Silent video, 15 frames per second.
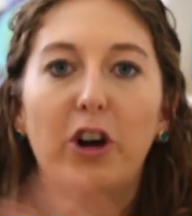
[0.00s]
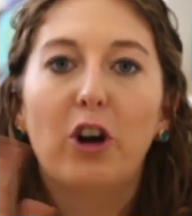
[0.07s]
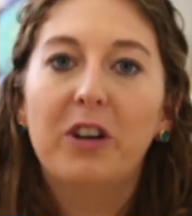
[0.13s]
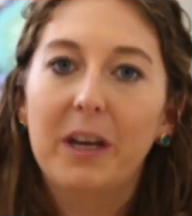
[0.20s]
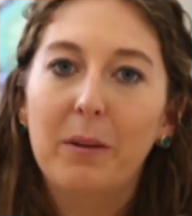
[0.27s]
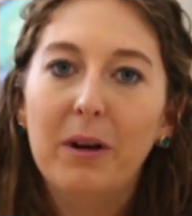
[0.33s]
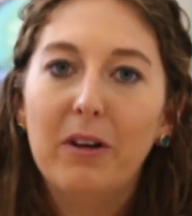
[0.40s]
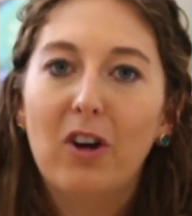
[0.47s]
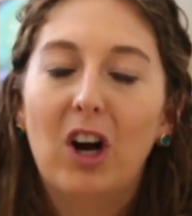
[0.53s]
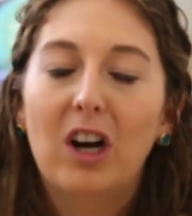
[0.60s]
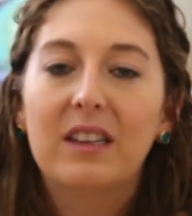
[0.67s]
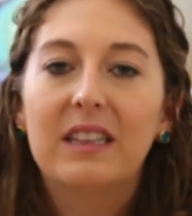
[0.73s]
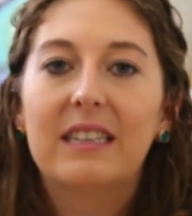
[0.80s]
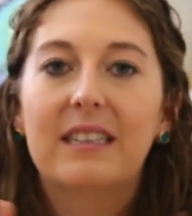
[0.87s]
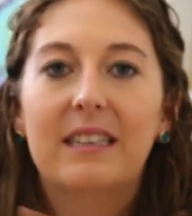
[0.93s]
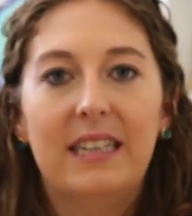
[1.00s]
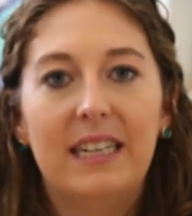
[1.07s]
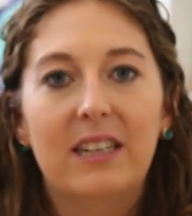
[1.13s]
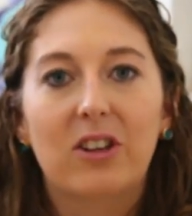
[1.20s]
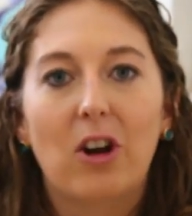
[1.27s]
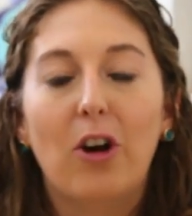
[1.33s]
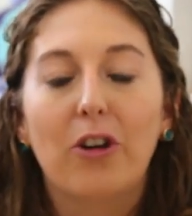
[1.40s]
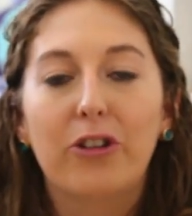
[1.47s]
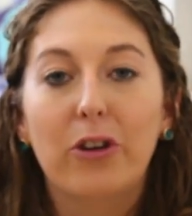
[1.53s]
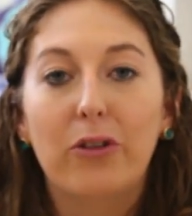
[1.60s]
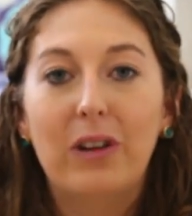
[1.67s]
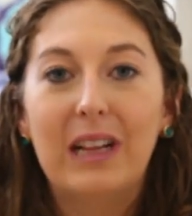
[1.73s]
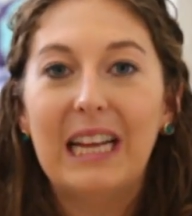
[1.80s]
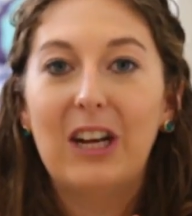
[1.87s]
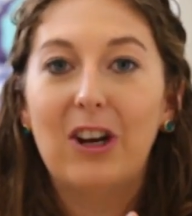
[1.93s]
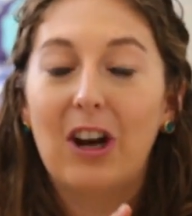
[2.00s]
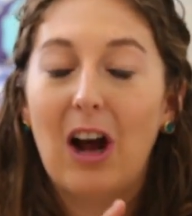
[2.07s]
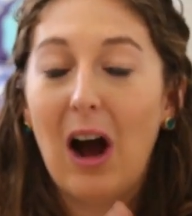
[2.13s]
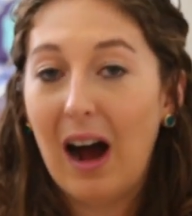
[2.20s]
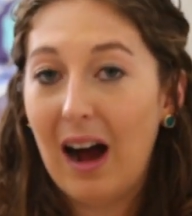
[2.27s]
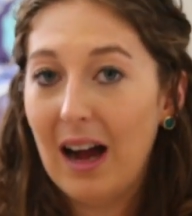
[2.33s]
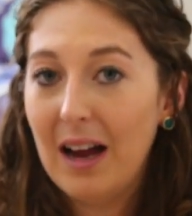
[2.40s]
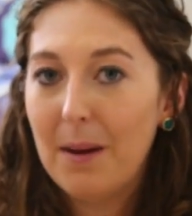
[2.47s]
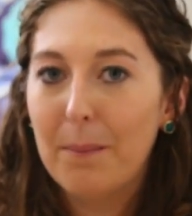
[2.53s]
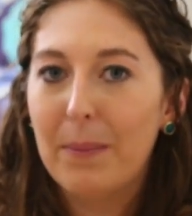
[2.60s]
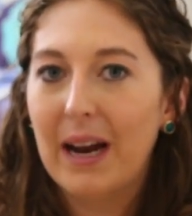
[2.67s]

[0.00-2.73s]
Don't get me wrong, this tea is also really good hot,